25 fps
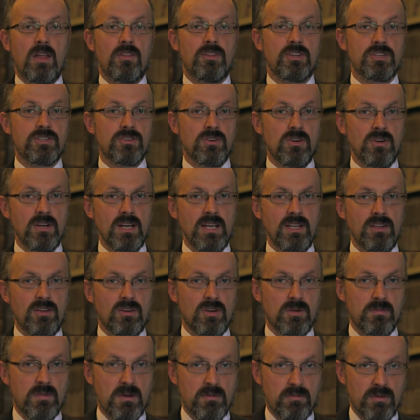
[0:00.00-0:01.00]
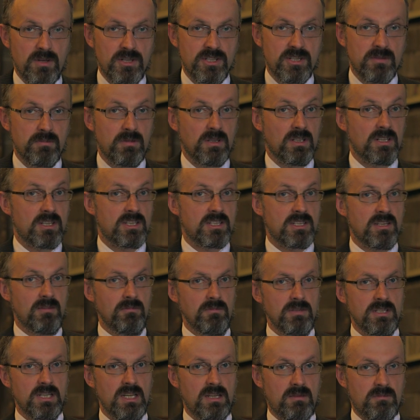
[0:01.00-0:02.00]
The strong anthropic principle is
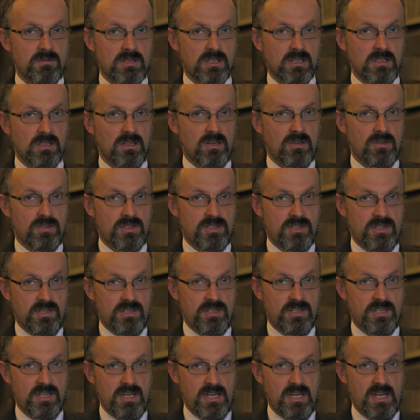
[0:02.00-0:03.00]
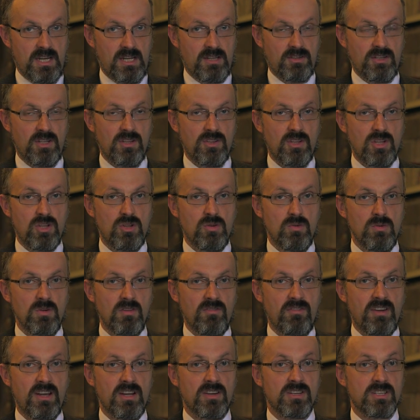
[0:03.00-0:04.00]
sometimes glossed as saying that the
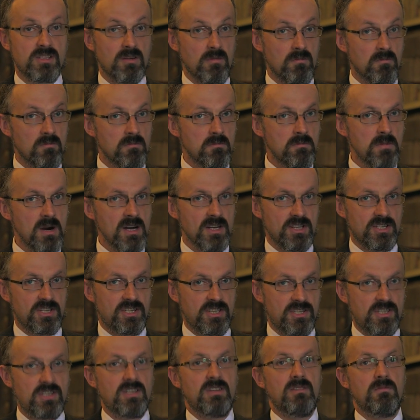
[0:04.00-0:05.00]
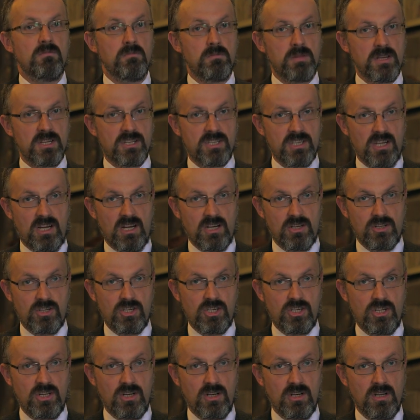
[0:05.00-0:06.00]
universe must be
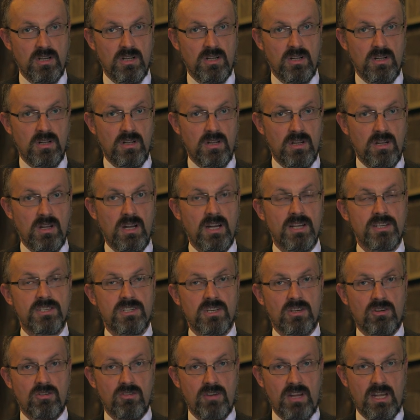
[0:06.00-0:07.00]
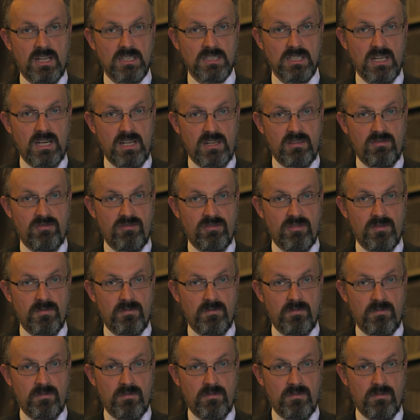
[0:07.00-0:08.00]
such as to create life,
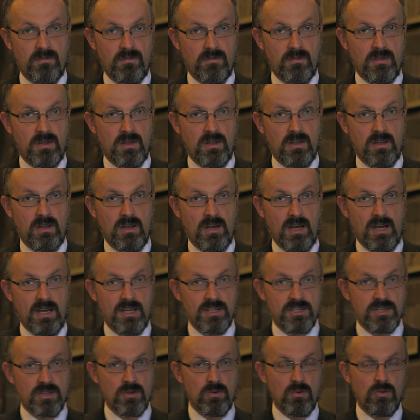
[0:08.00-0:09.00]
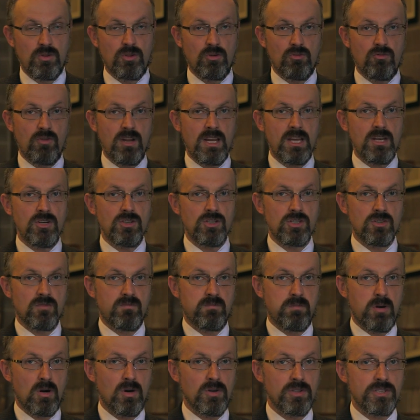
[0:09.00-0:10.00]
as though the range
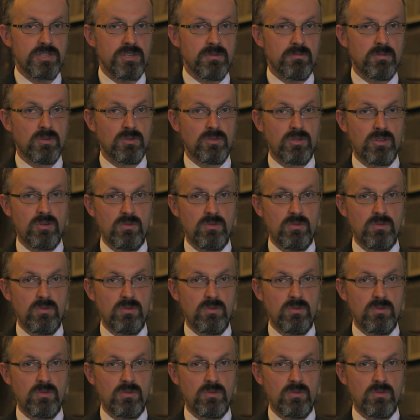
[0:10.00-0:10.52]
of possible